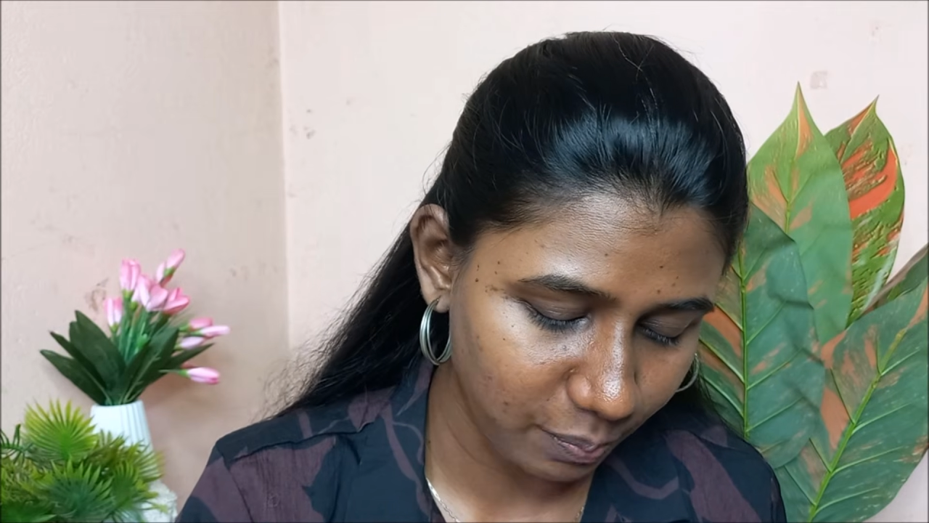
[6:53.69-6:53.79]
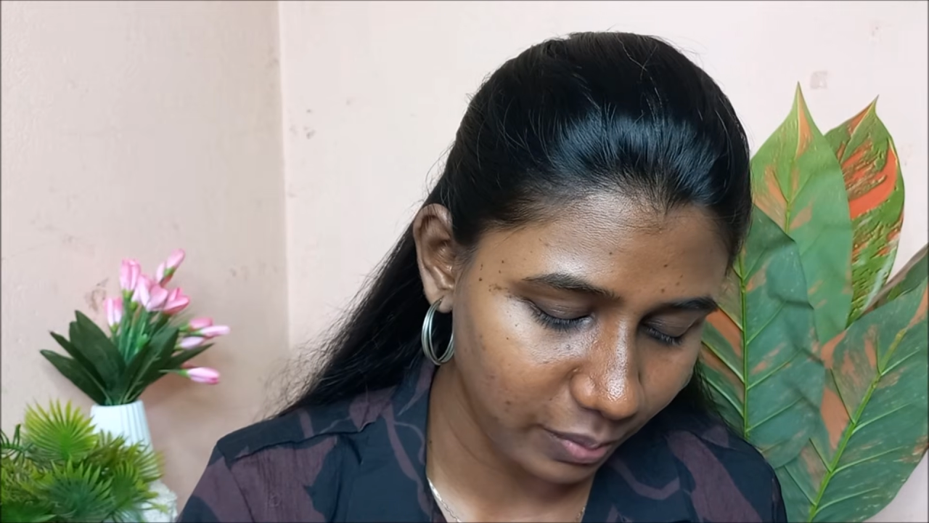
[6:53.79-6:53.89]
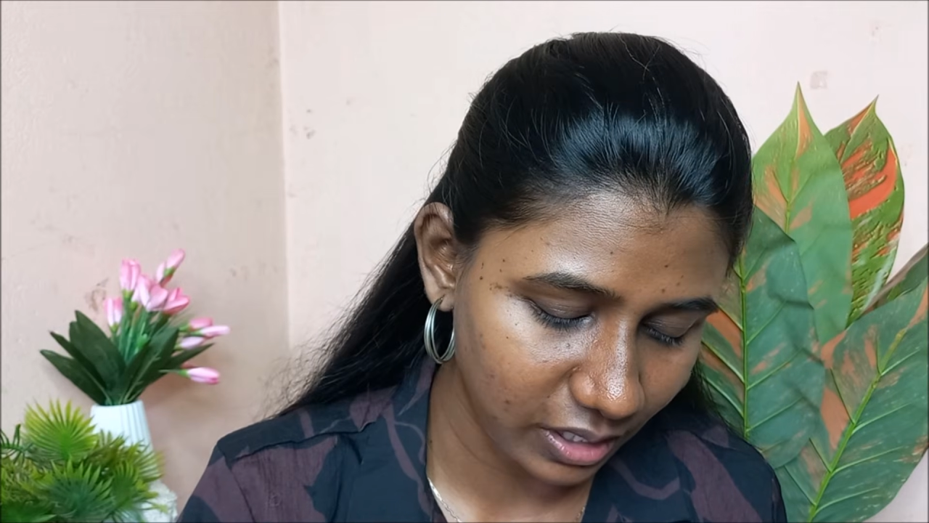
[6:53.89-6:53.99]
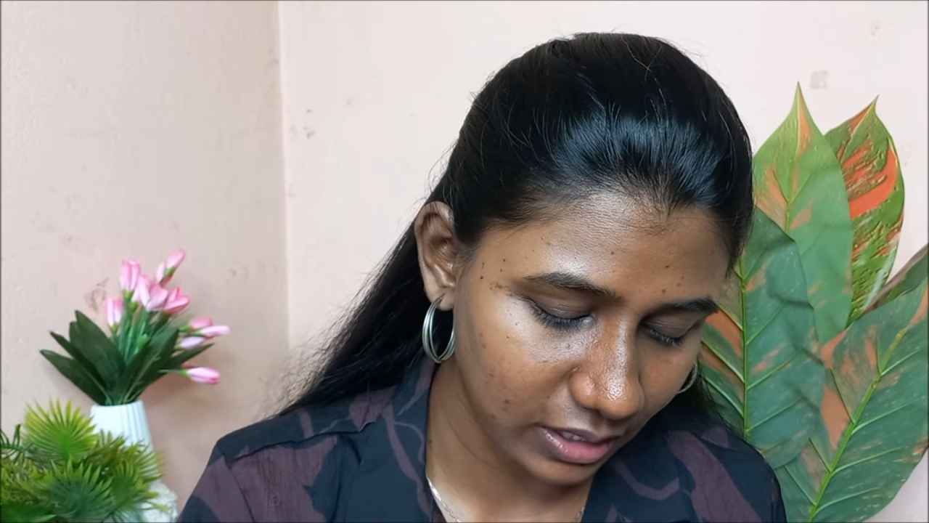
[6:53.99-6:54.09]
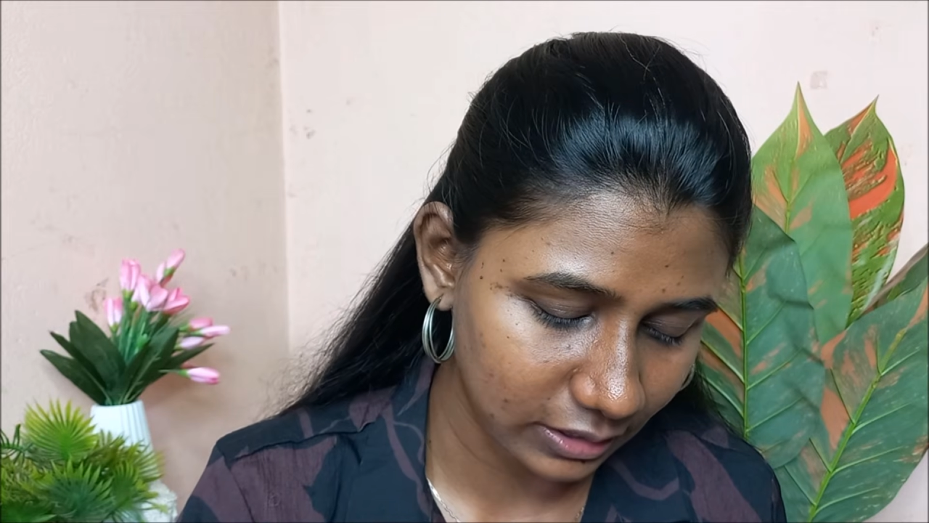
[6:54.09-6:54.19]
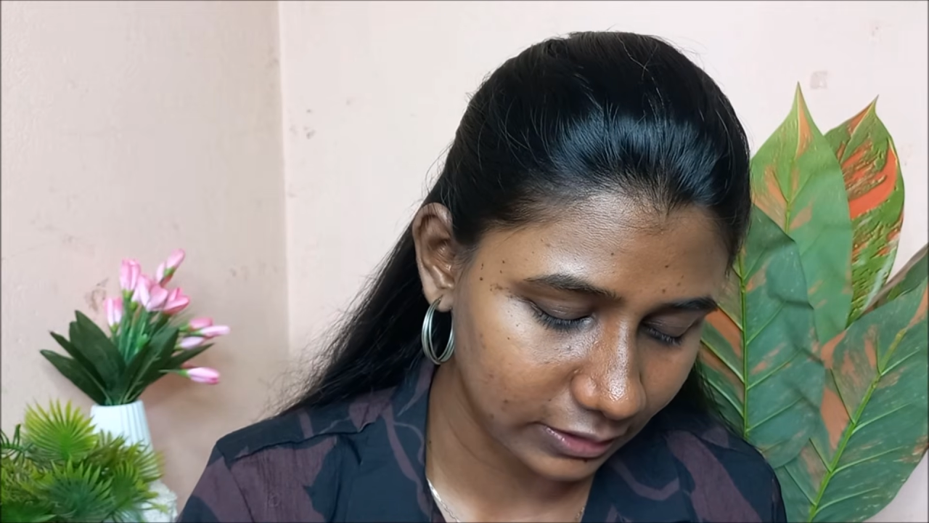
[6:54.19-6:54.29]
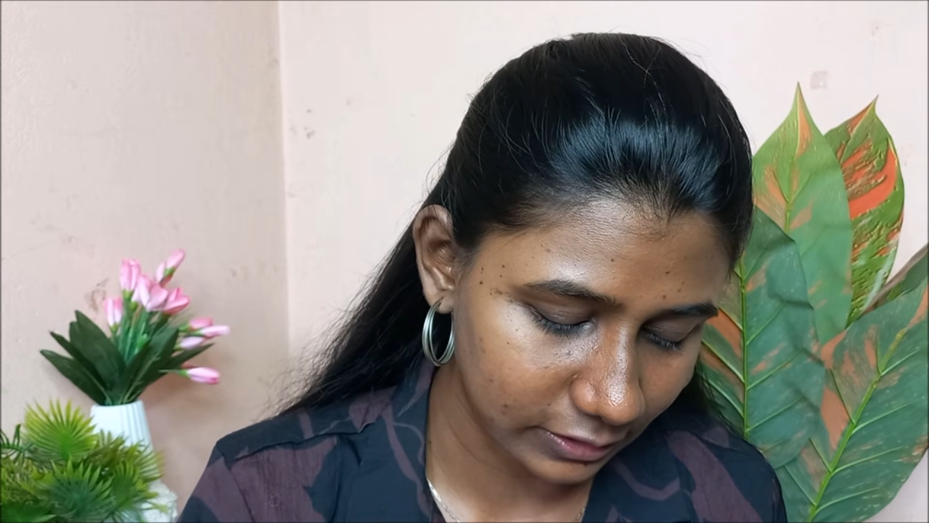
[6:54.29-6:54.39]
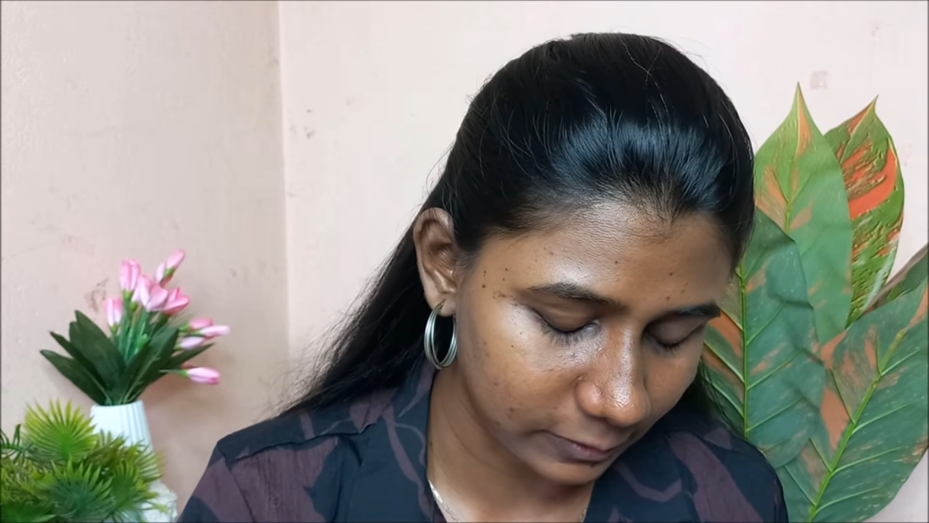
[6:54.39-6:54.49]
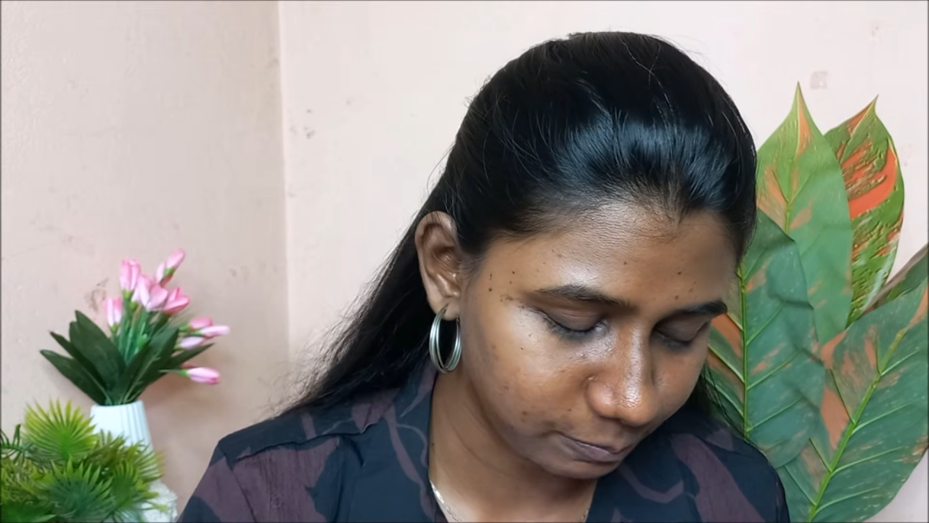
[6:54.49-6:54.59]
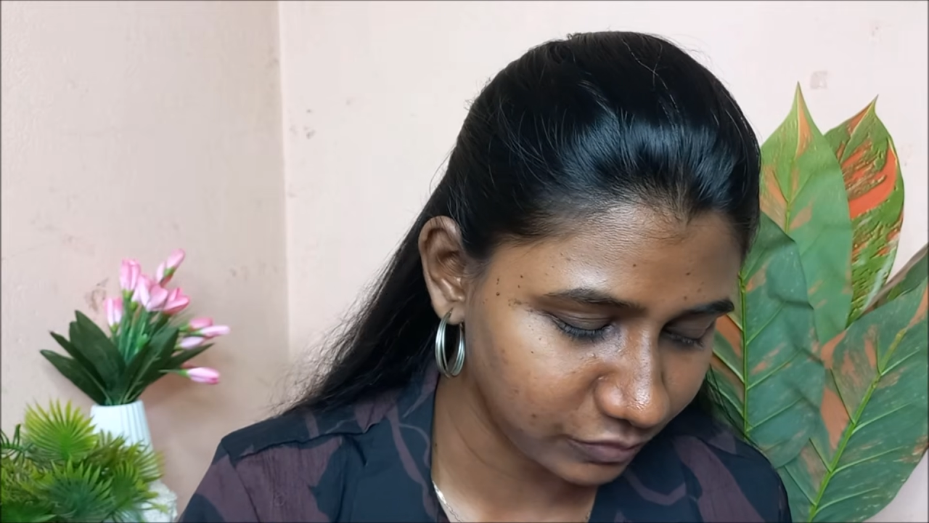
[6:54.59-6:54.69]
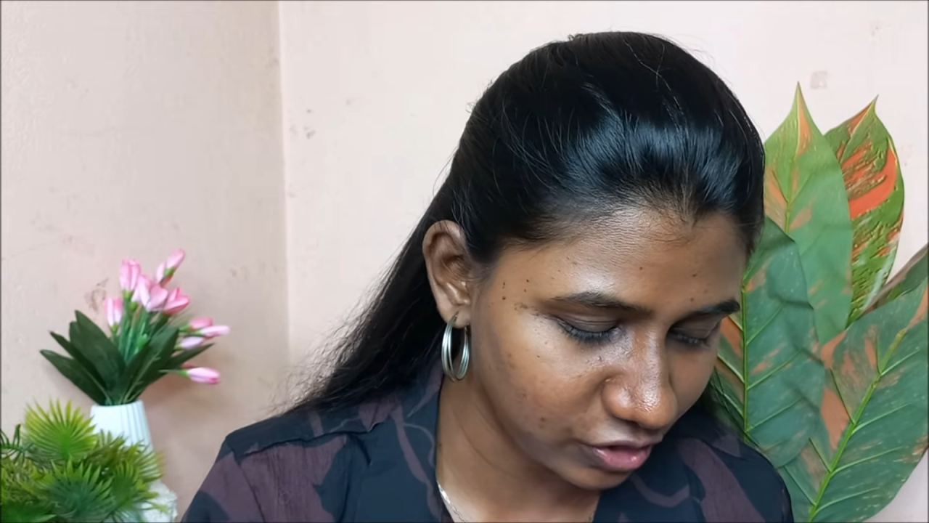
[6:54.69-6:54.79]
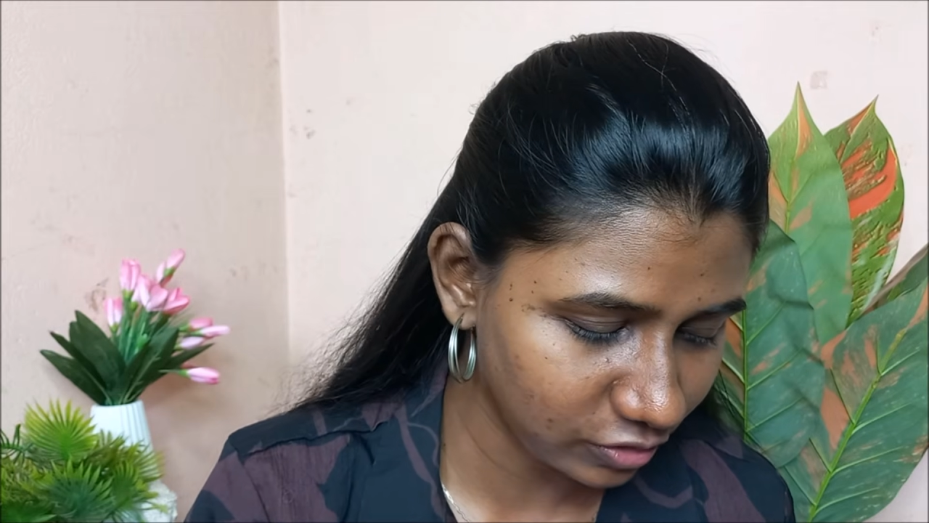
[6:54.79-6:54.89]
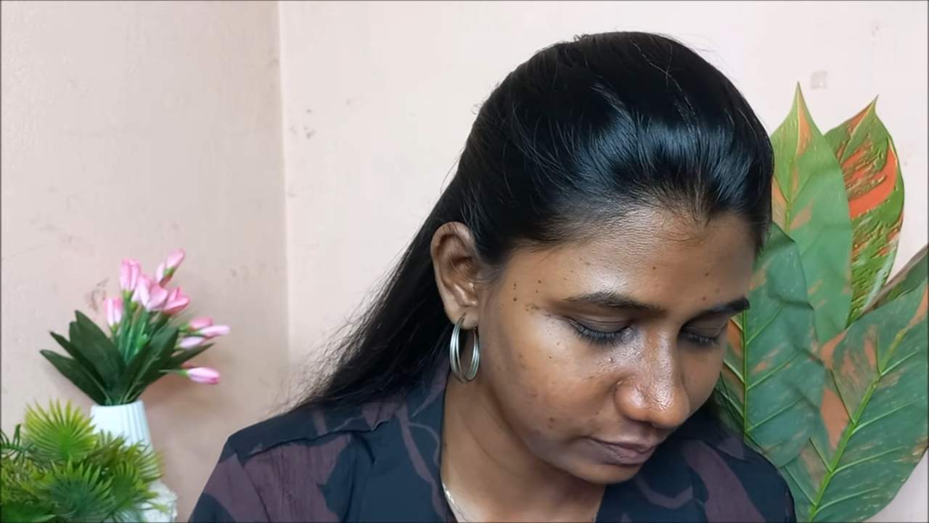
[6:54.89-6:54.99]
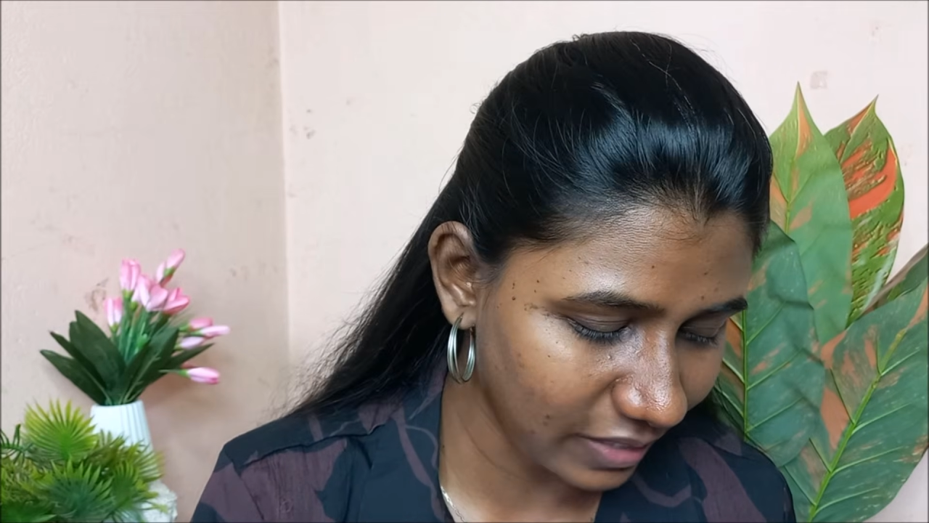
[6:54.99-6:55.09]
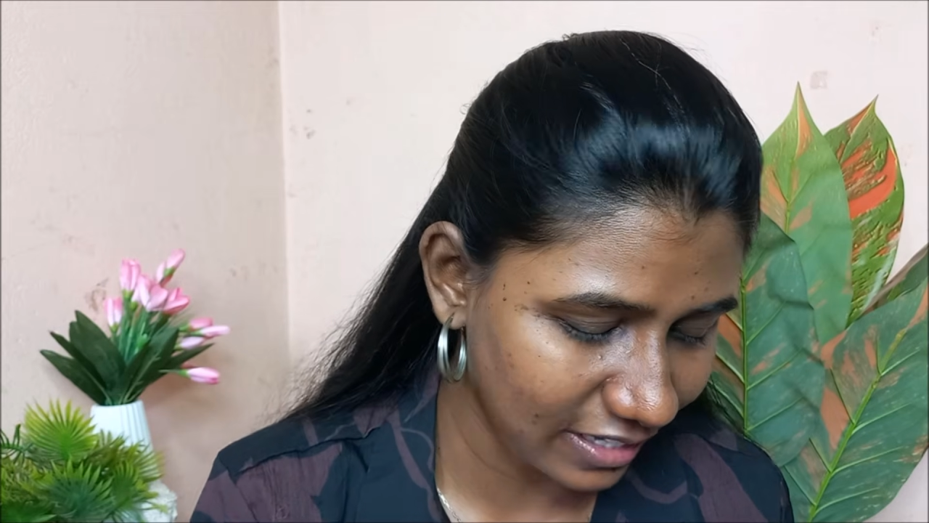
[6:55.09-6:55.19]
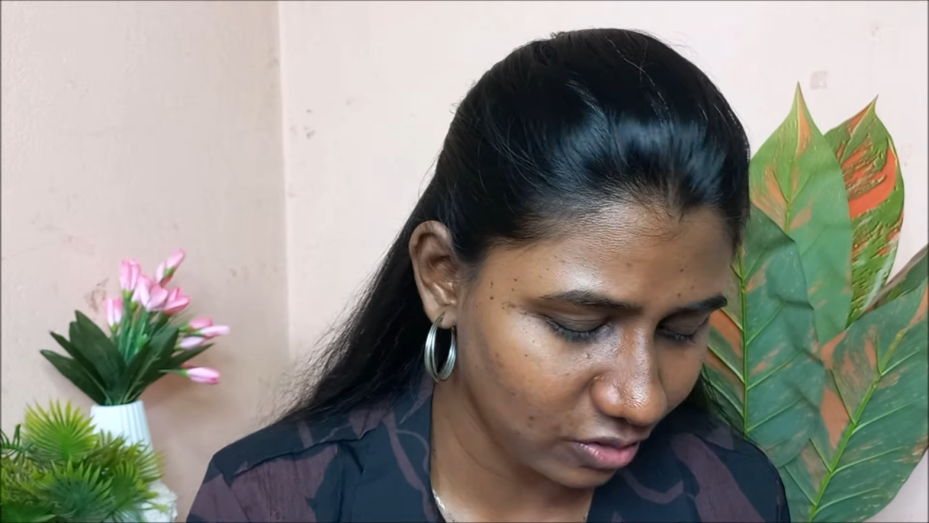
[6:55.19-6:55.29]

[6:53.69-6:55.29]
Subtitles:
but I